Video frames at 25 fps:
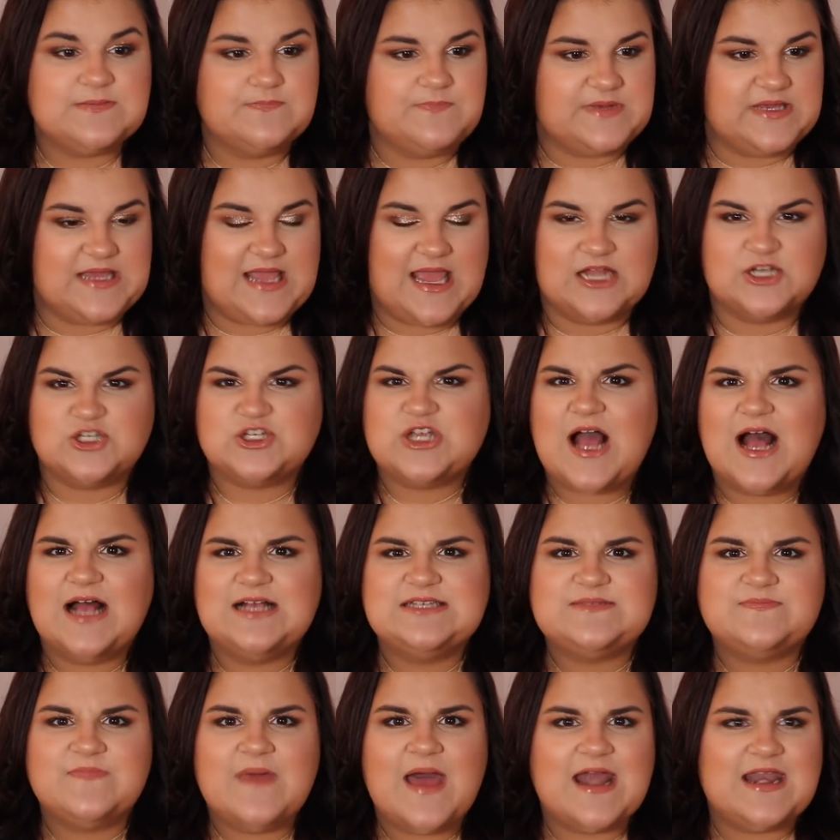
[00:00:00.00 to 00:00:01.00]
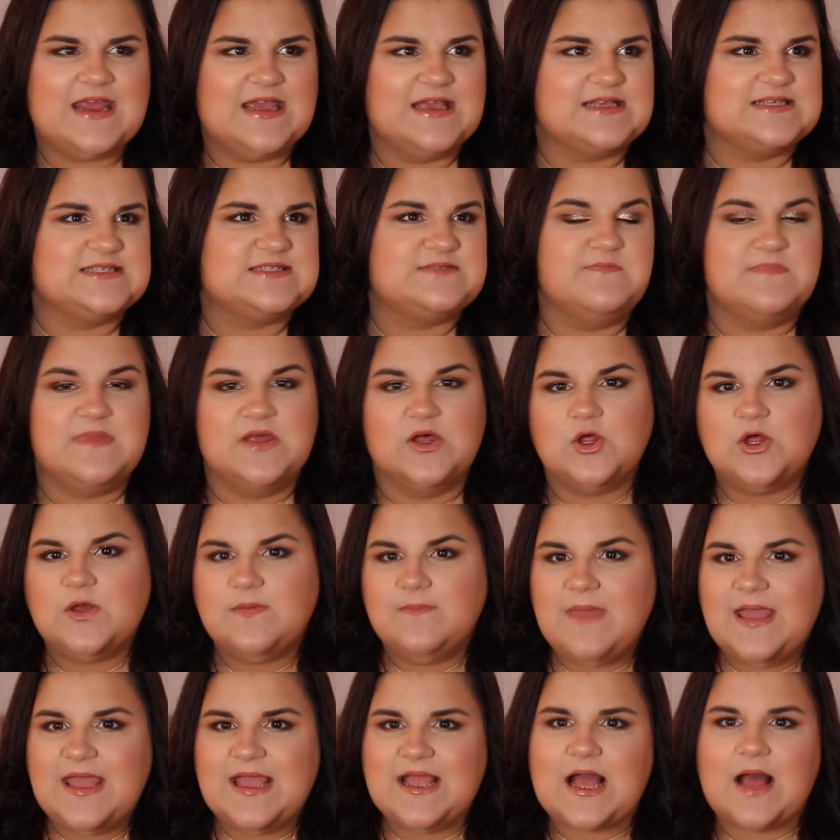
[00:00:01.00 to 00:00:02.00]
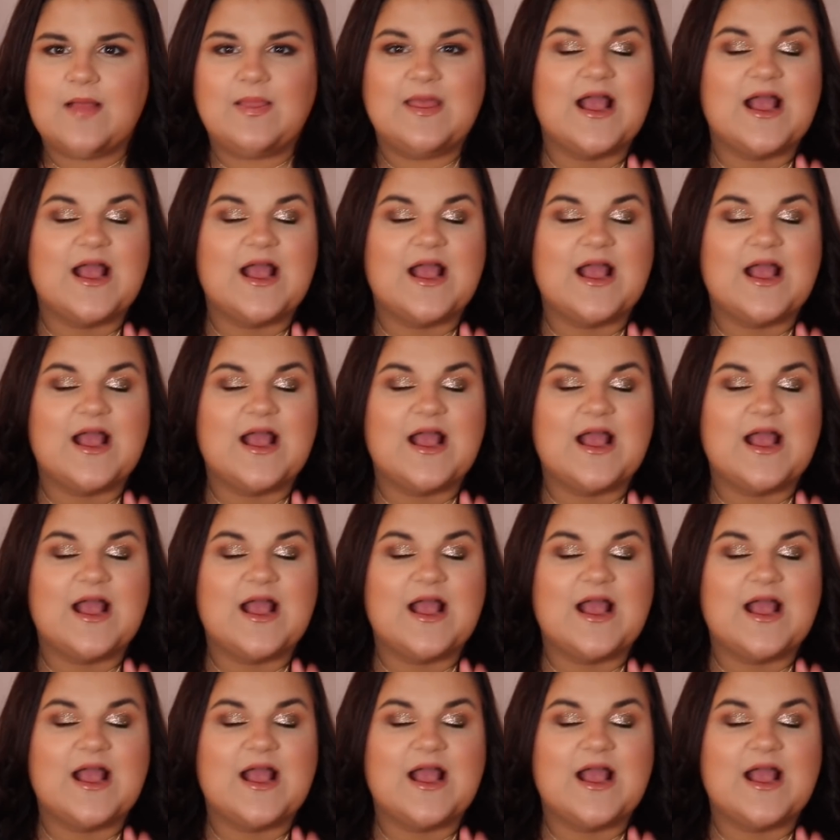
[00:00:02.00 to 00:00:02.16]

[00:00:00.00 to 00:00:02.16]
BH Cosmetics, Milk Makeup,